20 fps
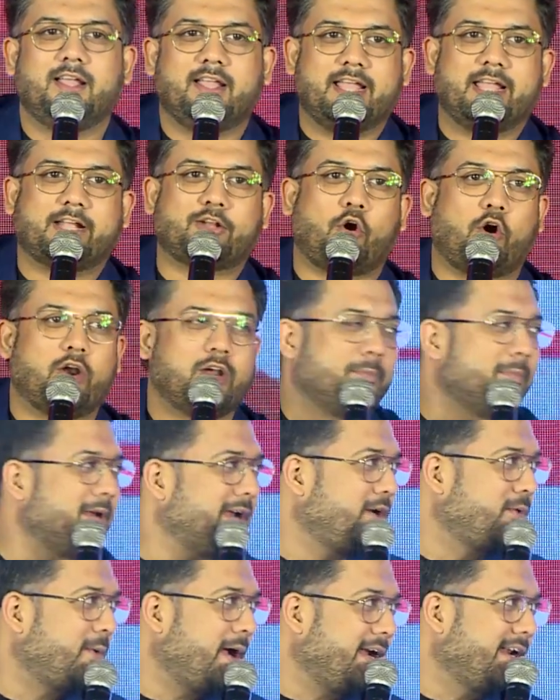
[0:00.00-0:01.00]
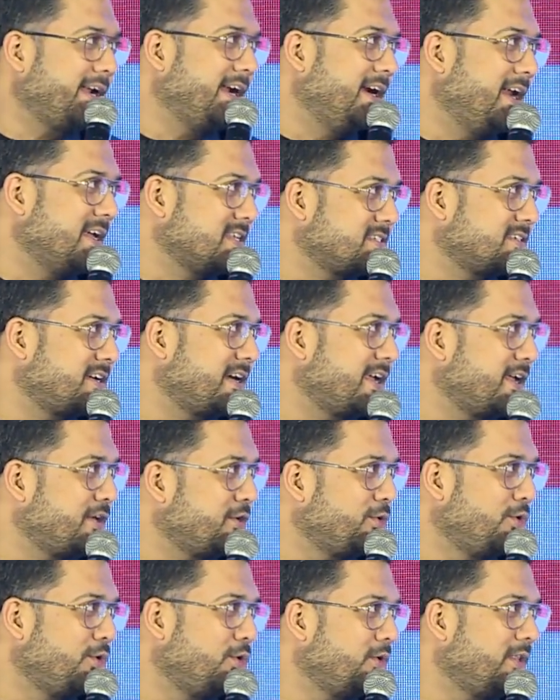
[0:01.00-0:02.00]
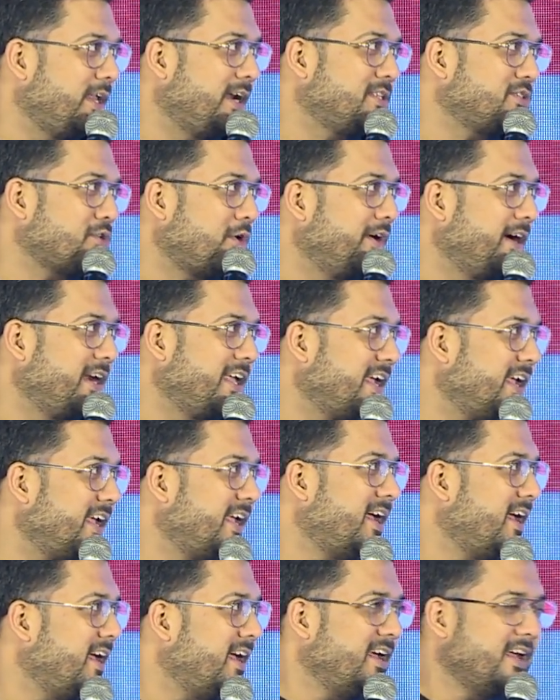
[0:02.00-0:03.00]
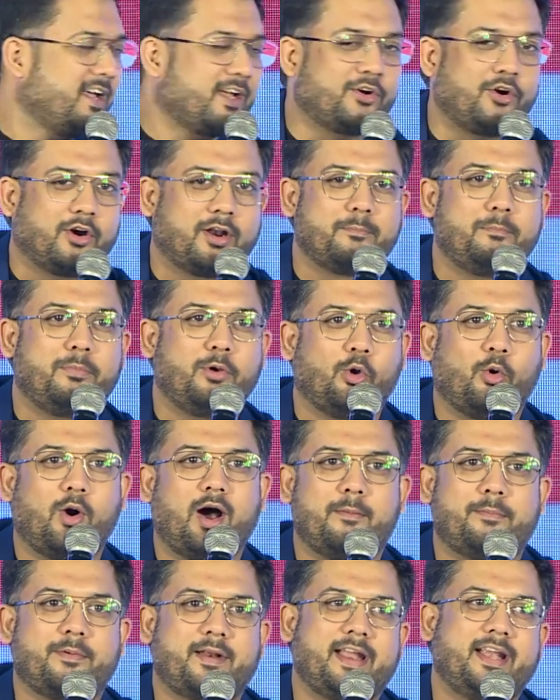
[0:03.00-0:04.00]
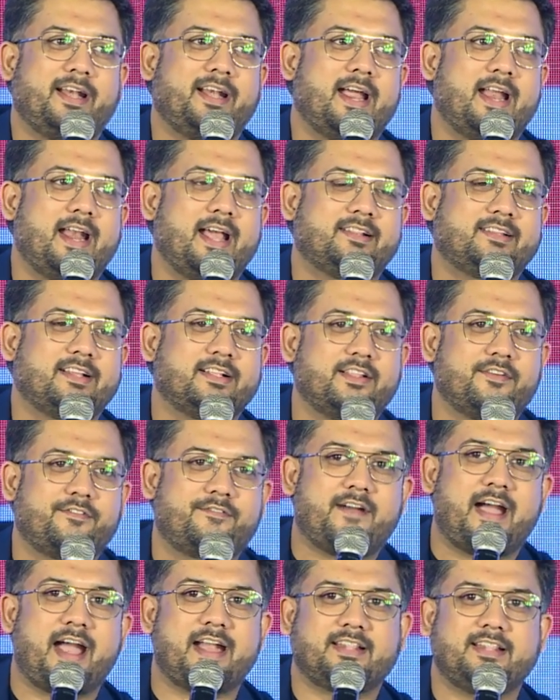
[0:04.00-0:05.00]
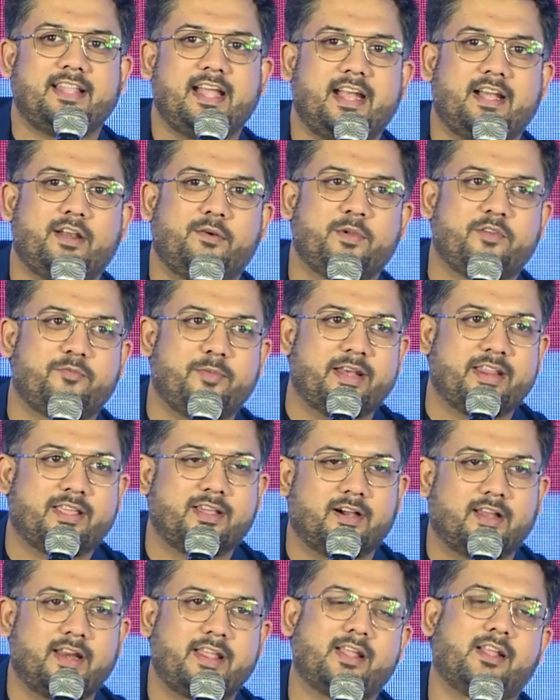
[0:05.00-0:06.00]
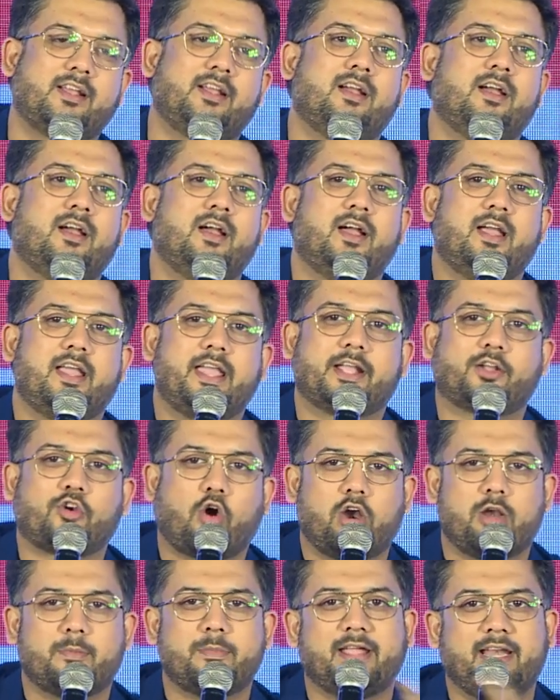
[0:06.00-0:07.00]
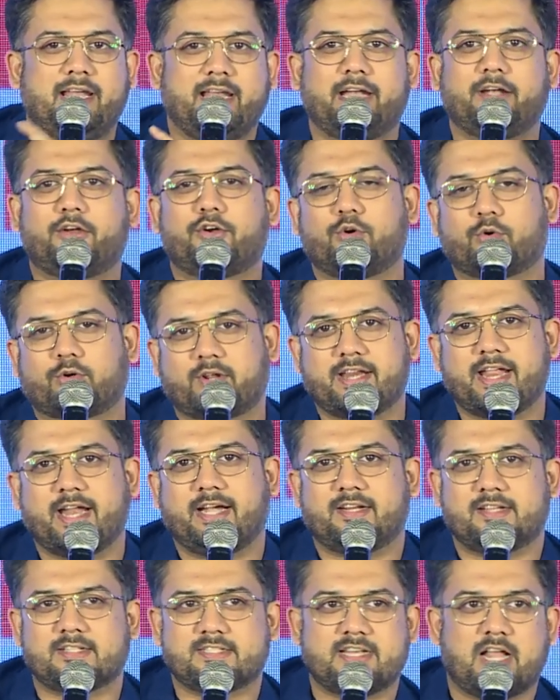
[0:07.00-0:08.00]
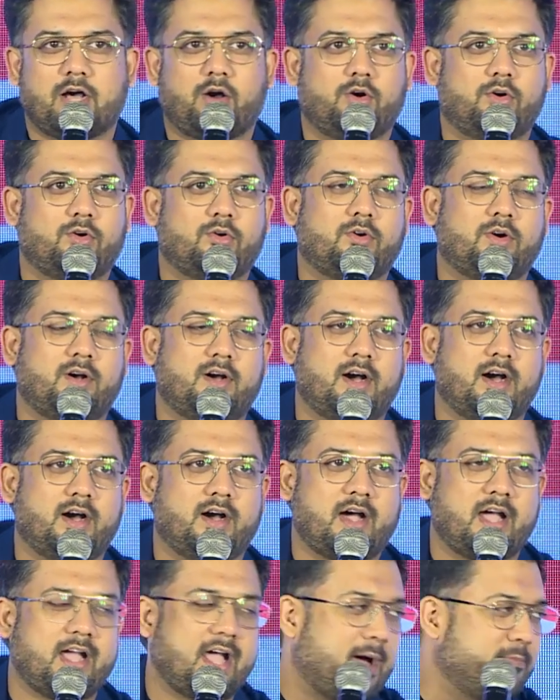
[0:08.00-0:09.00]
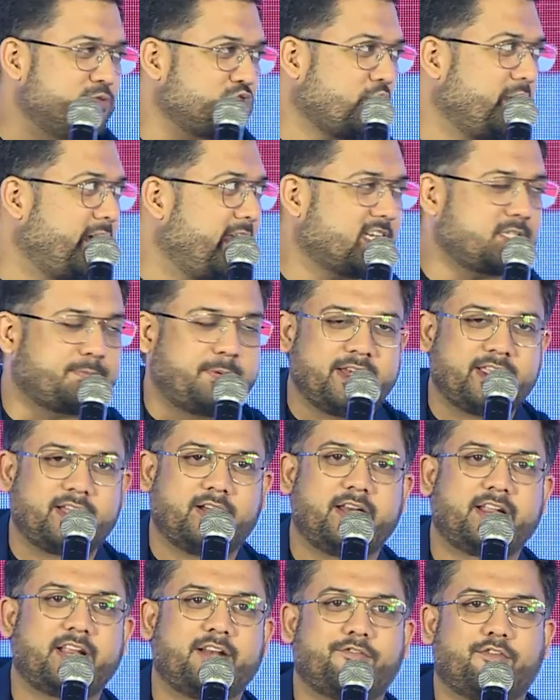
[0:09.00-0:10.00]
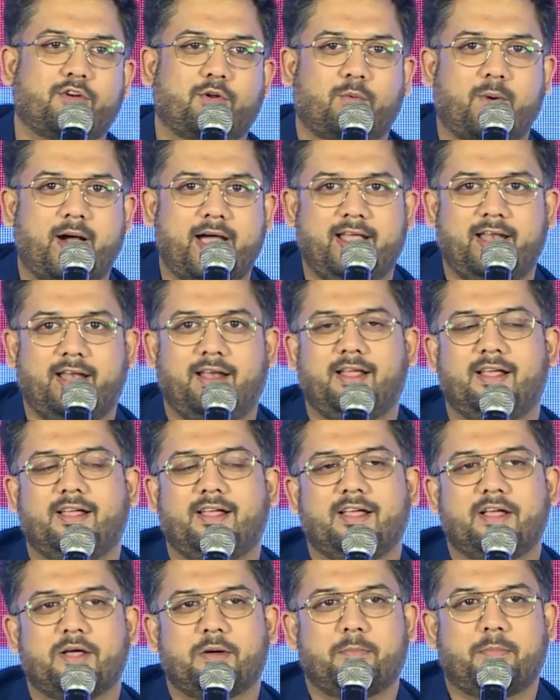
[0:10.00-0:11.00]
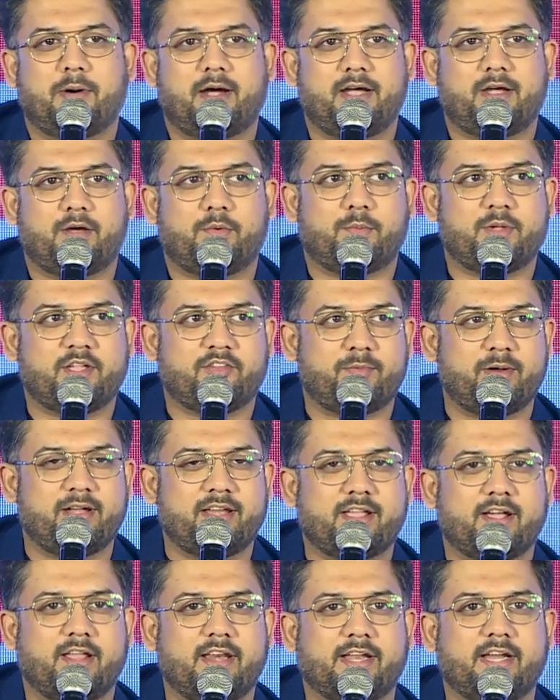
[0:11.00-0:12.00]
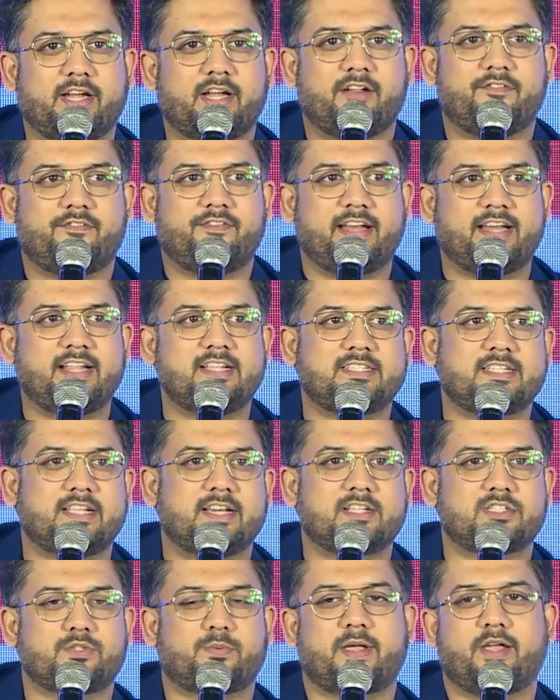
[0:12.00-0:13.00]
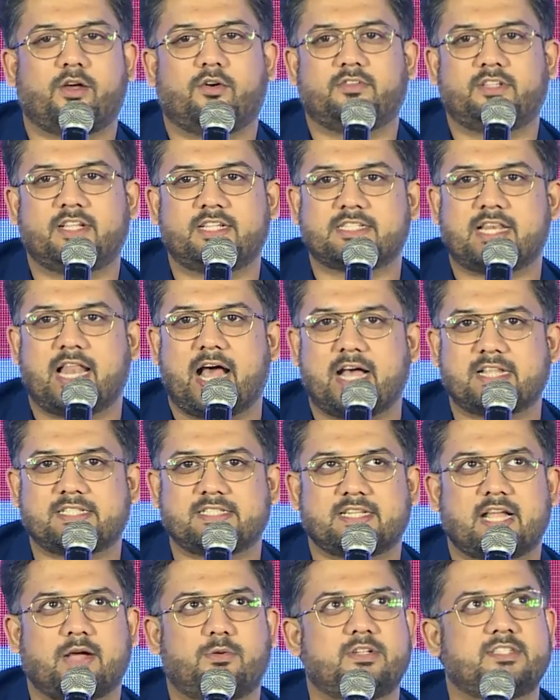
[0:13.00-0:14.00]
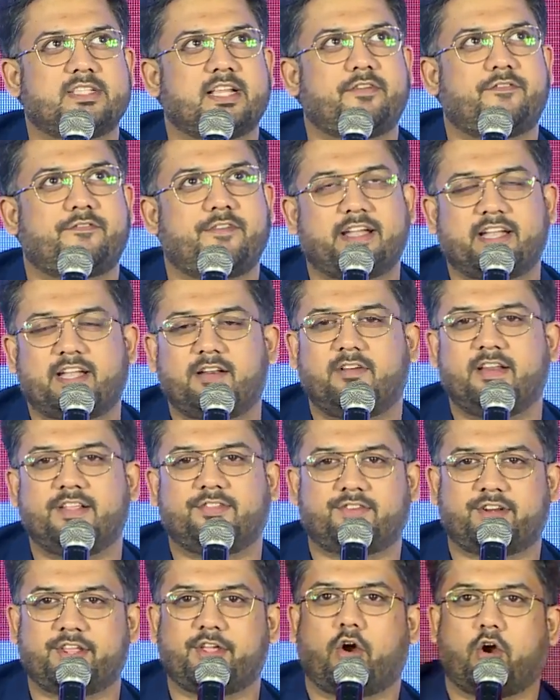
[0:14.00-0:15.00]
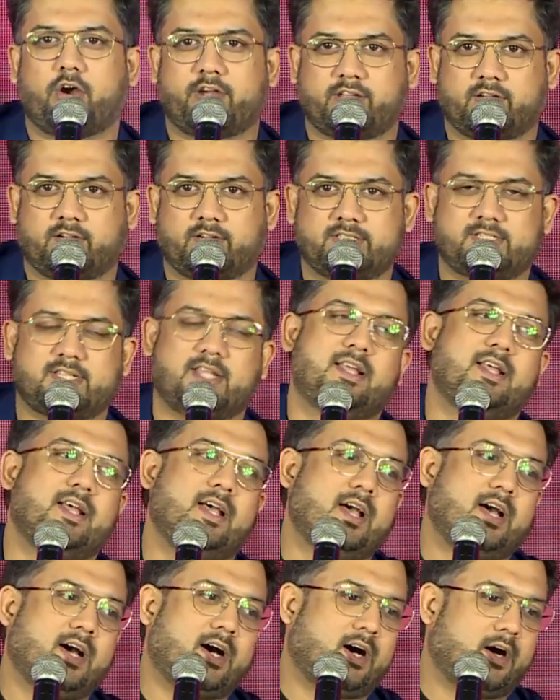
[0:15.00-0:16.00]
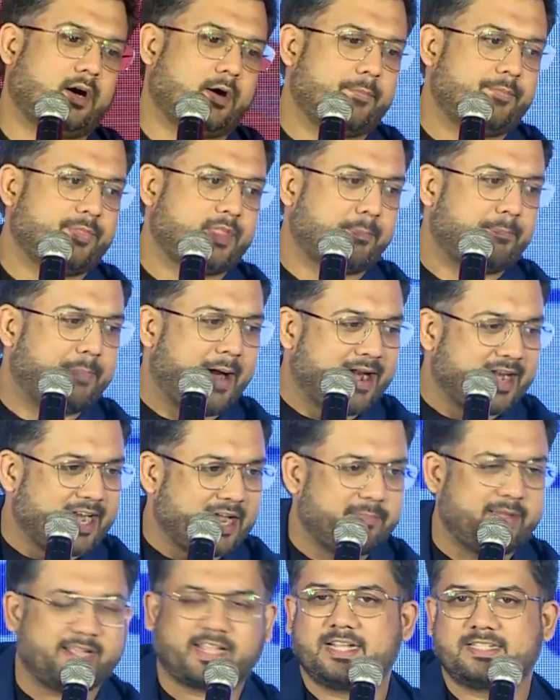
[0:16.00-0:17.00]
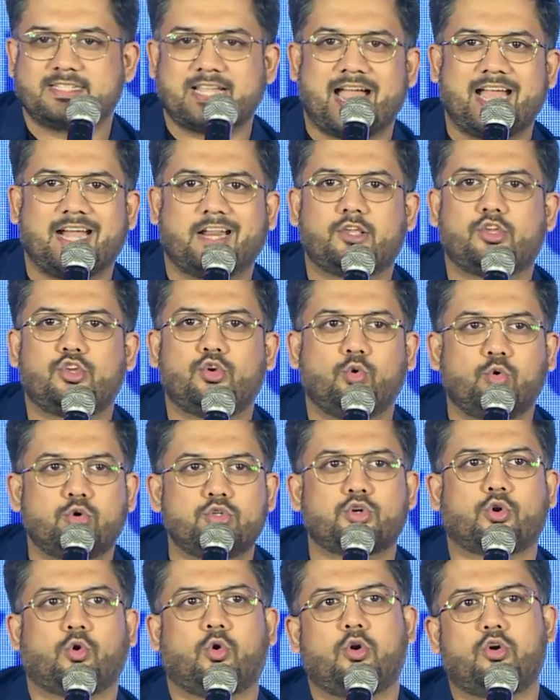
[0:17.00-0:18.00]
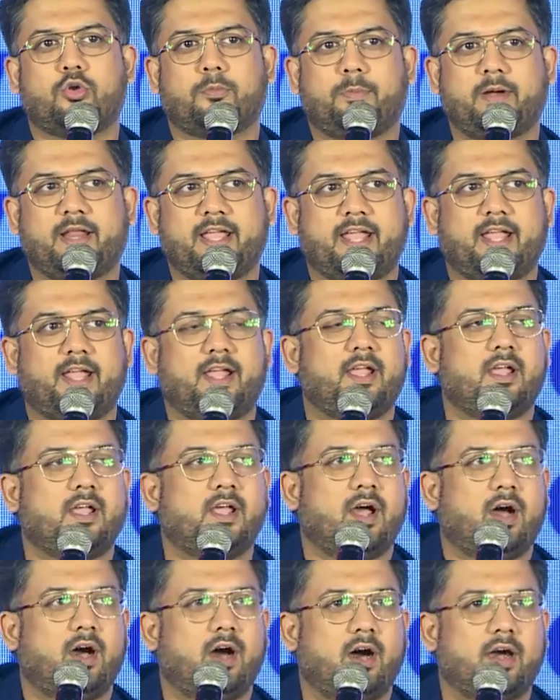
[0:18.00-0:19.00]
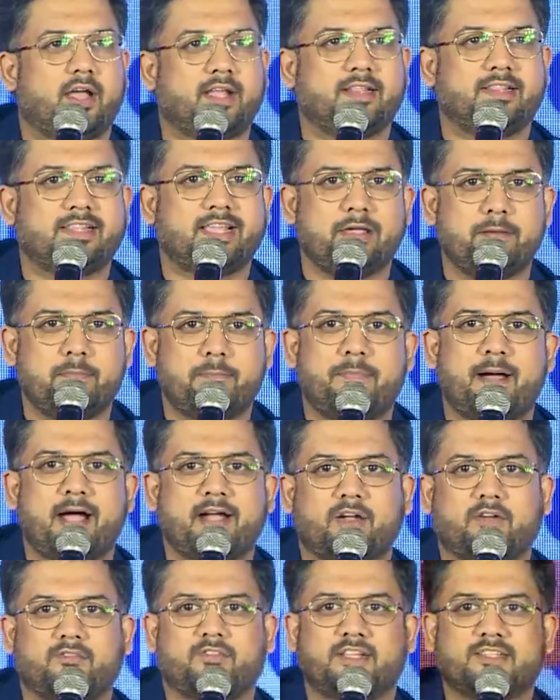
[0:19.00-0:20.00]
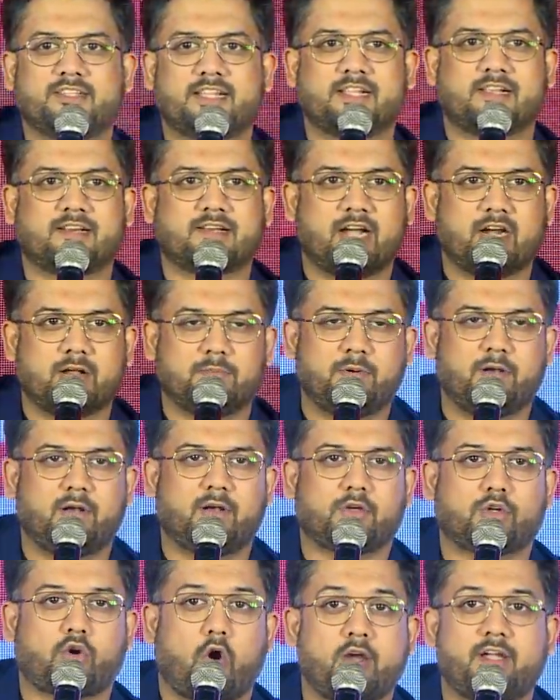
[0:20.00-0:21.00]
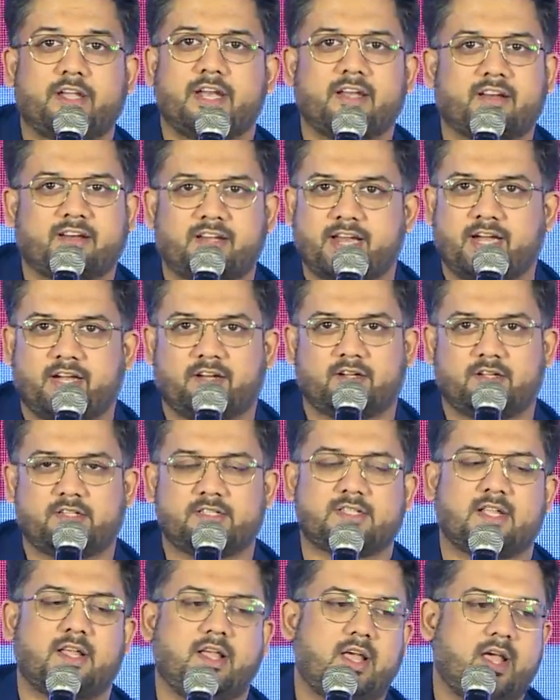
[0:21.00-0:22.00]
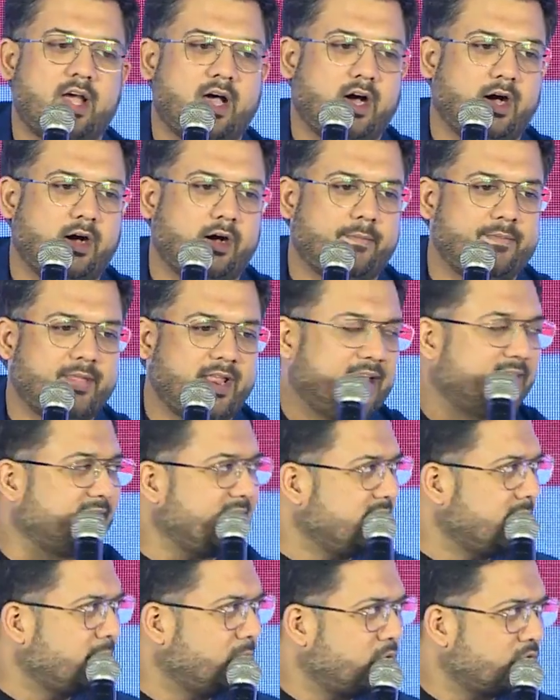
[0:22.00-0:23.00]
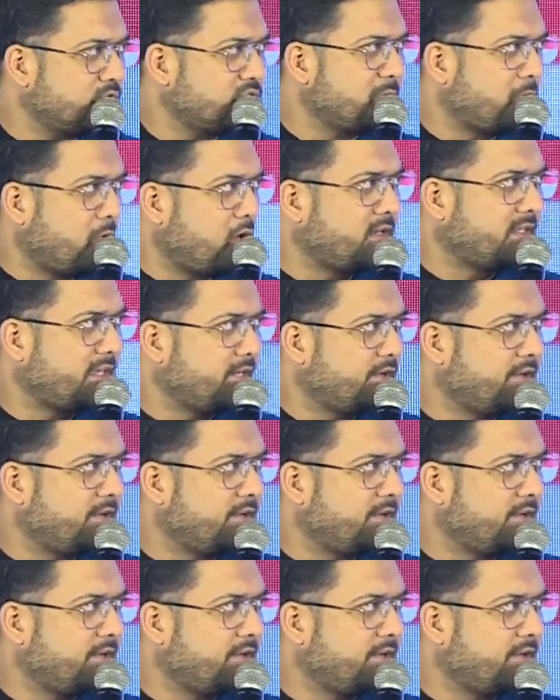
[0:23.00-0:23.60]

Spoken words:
economy to any industry, you know that it's already going to blow up, right? And I think the fact that we've been hearing economy linked to creators now, I'm sure Nick's been hearing it for a while, but we've been hearing it in a very serious way over these last, I would say, effectively 3 odd years. The pandemic has had a huge role to play in the impact of these incredible content creators. And I think the most important thing to